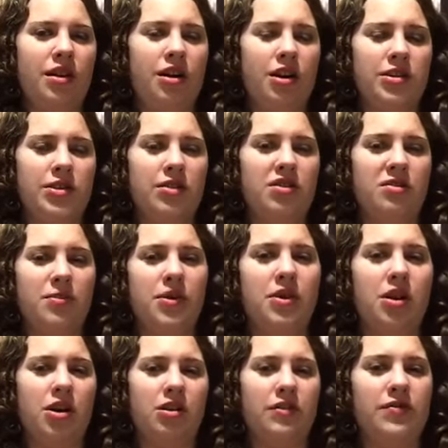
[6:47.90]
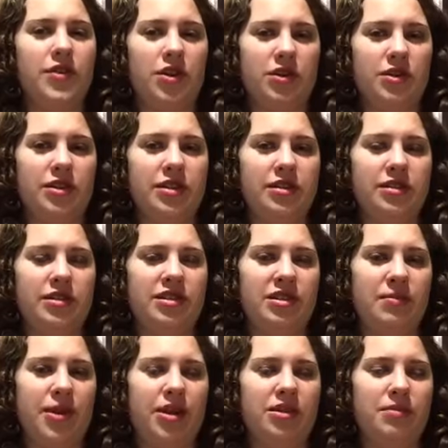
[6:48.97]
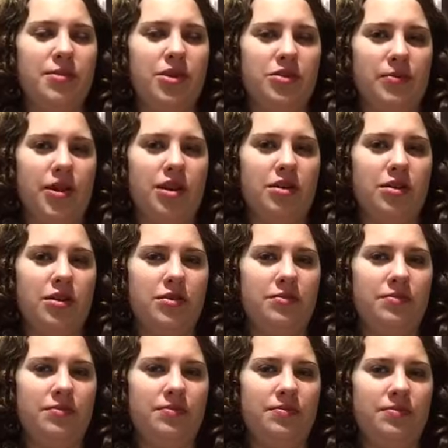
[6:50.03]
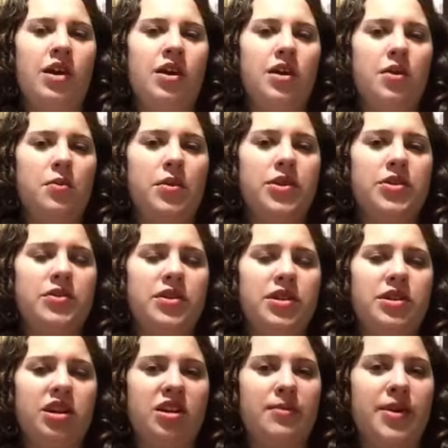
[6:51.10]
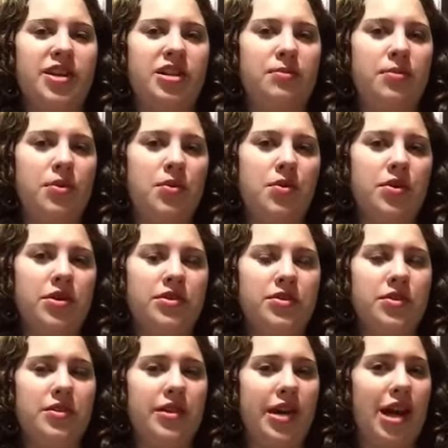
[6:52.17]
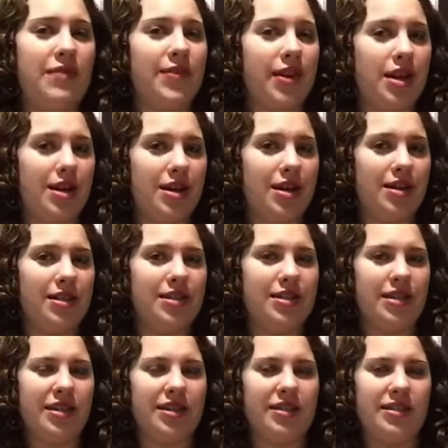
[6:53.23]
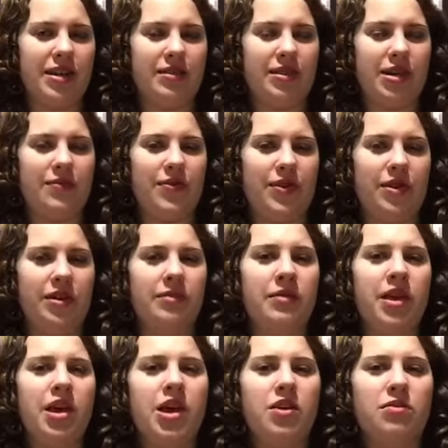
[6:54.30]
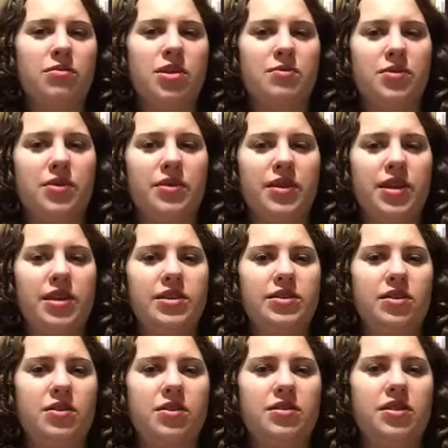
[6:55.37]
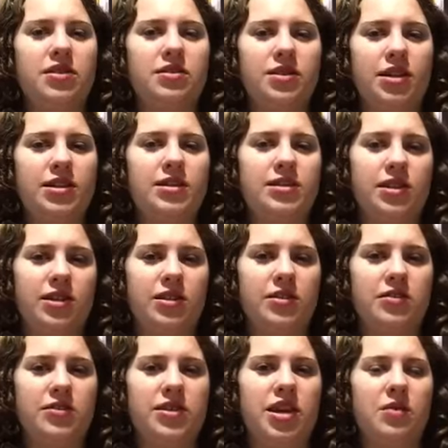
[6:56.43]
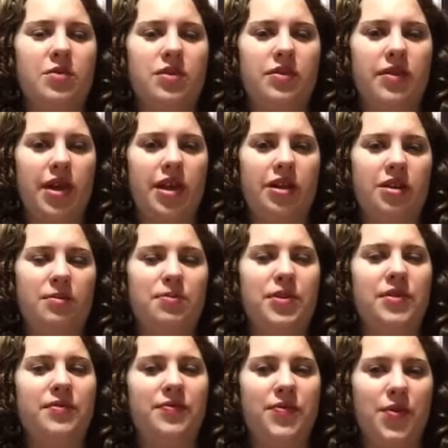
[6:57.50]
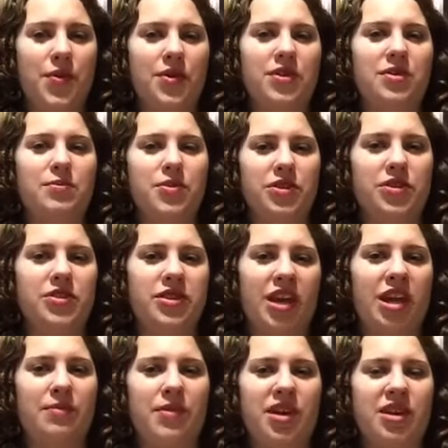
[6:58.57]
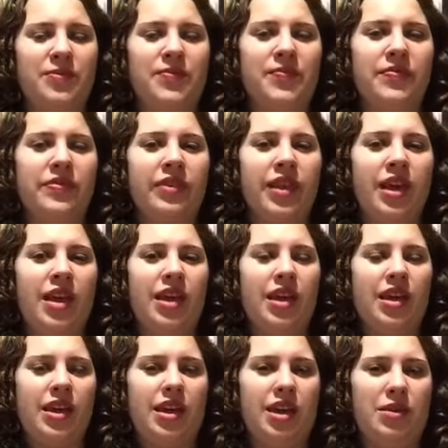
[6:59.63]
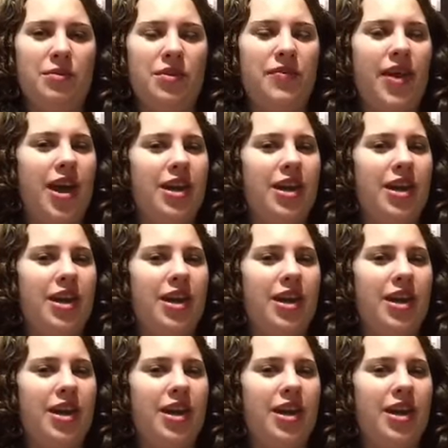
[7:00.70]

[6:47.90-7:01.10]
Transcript: Also, the book Heart of Darkness is about the Belgian Congo. We do need to talk about the Boers, or the Afrikaans, in South Africa. Remember, these are the Dutch settlers that were there before the British came in, and we've